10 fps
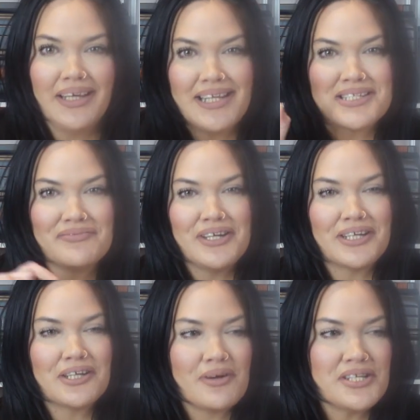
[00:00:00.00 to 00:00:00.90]
And that's a very
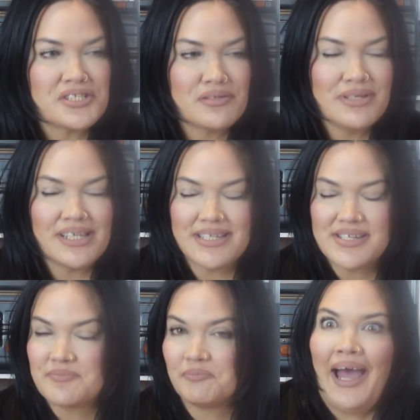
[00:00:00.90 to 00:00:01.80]
good question
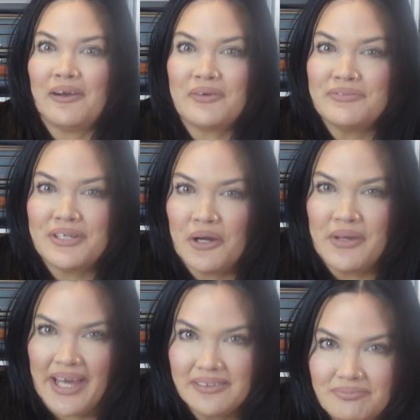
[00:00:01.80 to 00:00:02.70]
because I don't even know
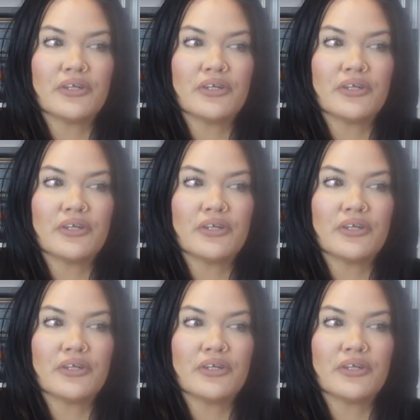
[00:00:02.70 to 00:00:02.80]
yet.